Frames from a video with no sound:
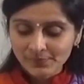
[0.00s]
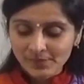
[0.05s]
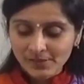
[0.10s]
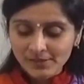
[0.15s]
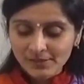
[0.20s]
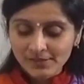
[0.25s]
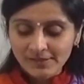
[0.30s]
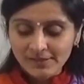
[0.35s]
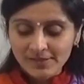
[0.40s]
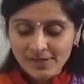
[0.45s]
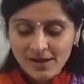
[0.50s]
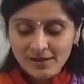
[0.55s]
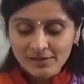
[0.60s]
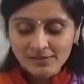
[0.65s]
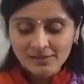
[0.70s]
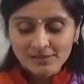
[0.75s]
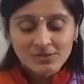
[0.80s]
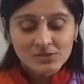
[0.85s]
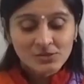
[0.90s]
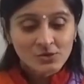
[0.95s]
The
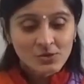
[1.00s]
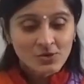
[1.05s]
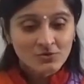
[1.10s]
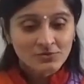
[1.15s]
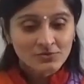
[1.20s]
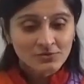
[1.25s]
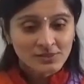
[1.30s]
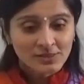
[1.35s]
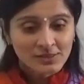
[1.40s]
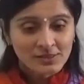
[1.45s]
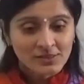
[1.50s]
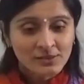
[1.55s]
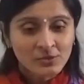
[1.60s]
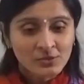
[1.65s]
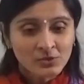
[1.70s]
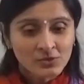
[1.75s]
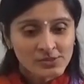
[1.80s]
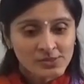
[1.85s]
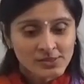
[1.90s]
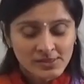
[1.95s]
darkness of
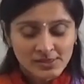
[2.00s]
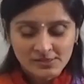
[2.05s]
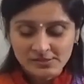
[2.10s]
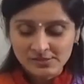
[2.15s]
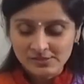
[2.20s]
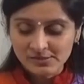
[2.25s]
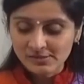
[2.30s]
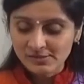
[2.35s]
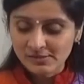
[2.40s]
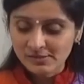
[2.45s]
ego sense,